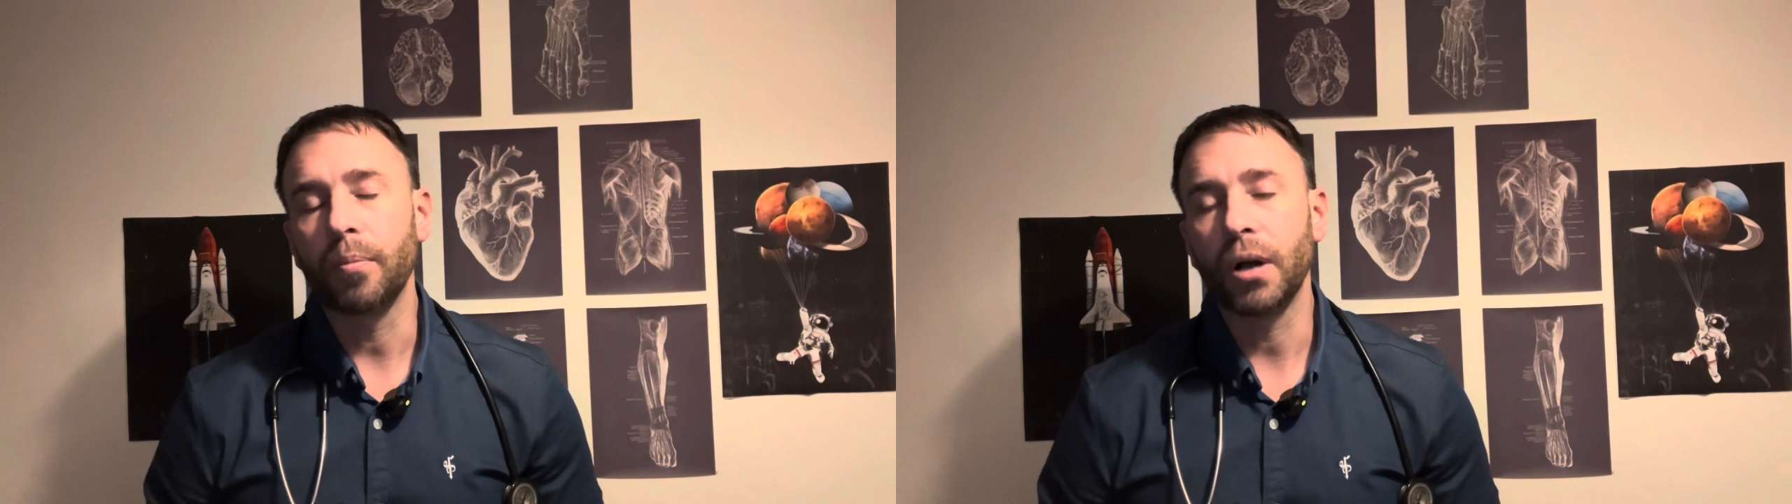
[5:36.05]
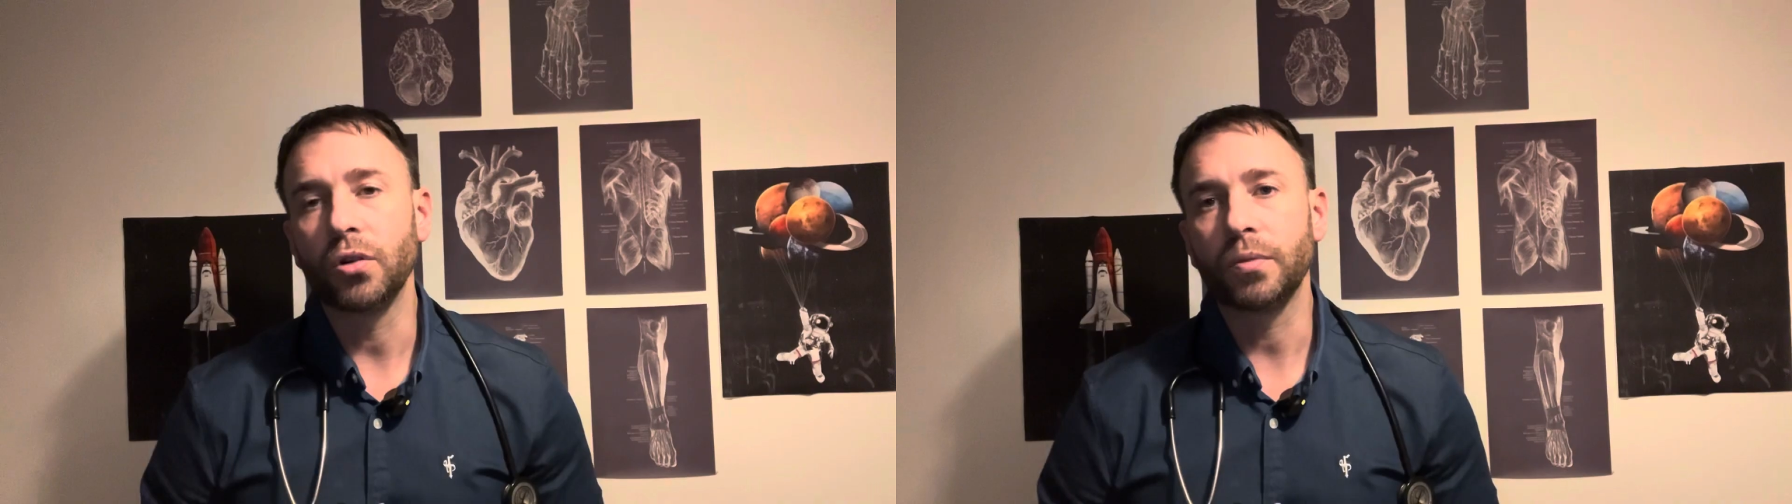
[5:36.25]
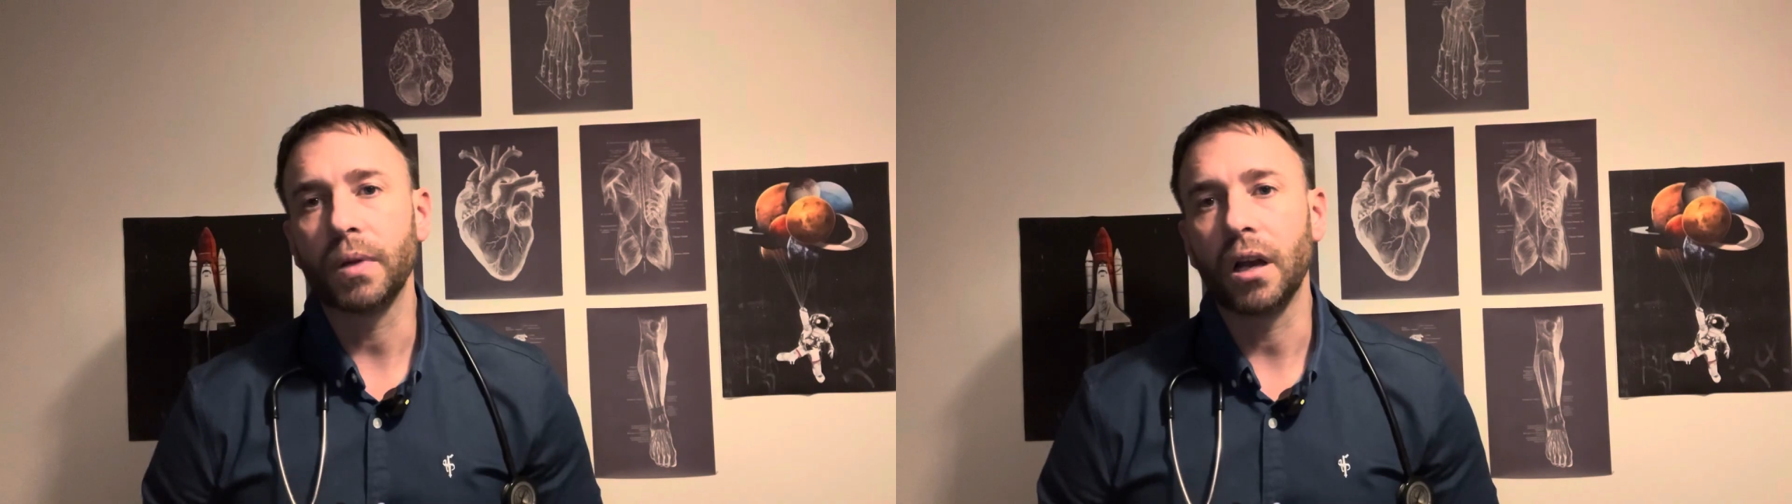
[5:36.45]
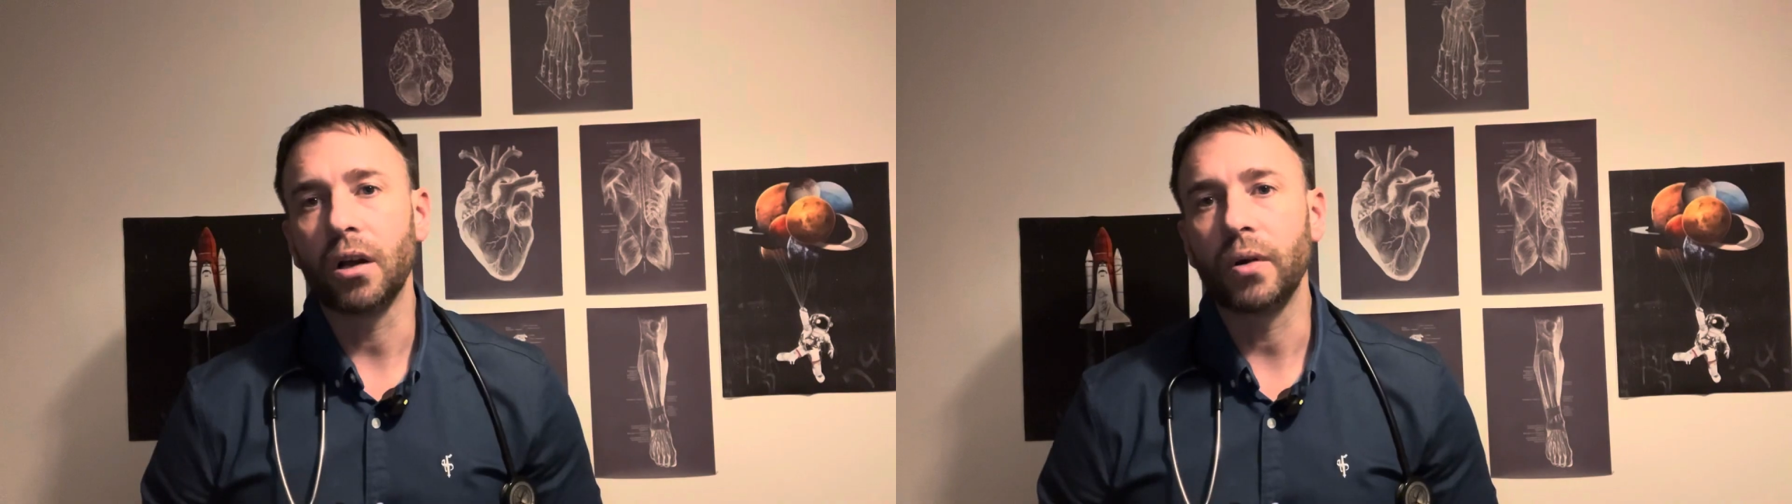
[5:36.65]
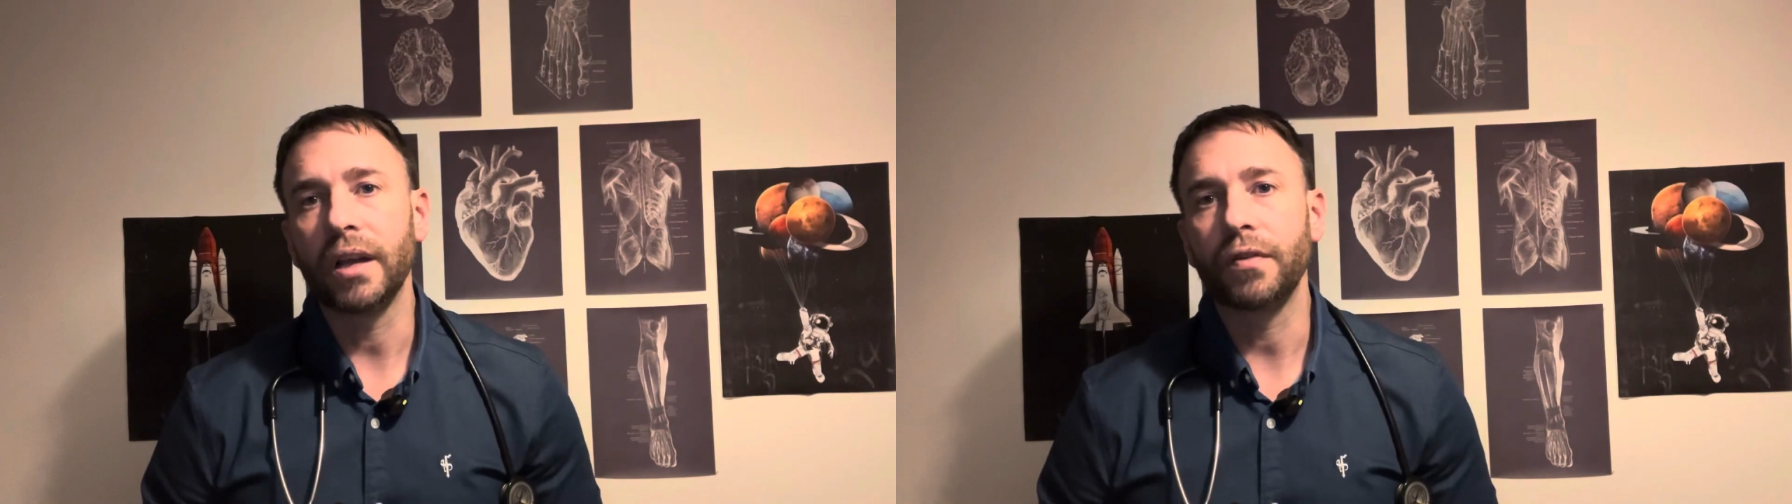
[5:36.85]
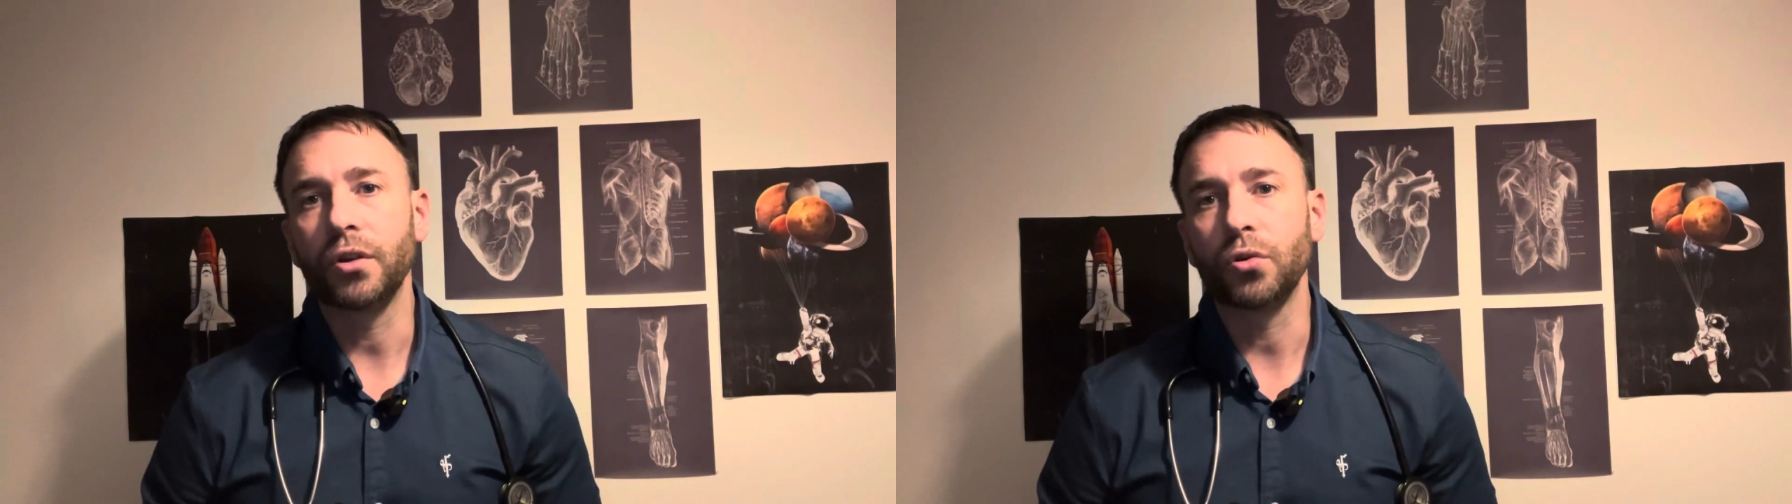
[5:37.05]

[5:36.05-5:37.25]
post below if you do